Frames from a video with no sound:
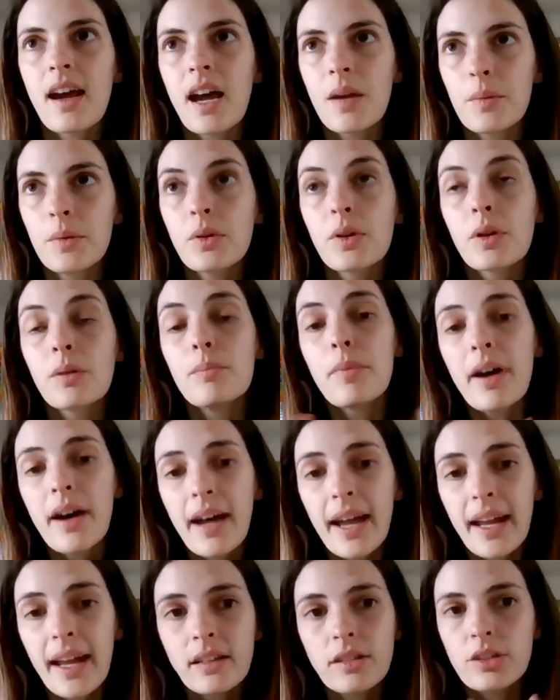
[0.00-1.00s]
I will
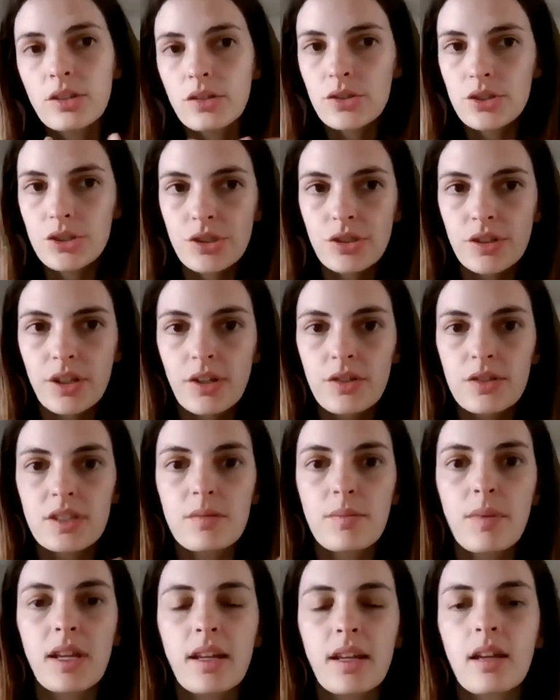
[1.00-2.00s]
combine two studios
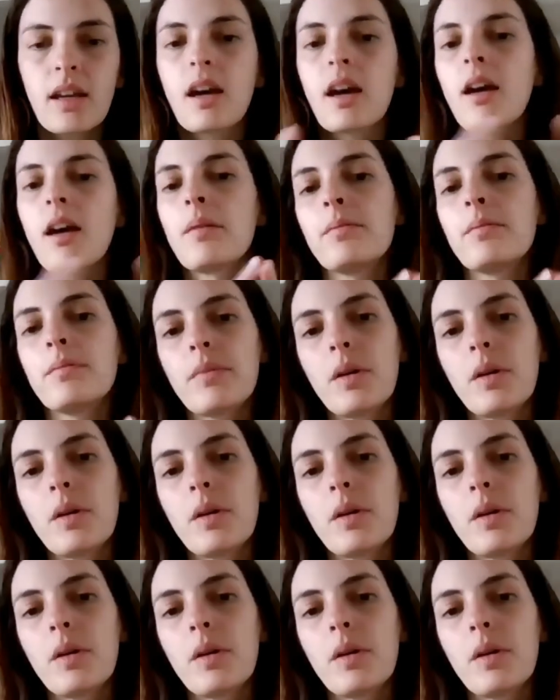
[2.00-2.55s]
to make a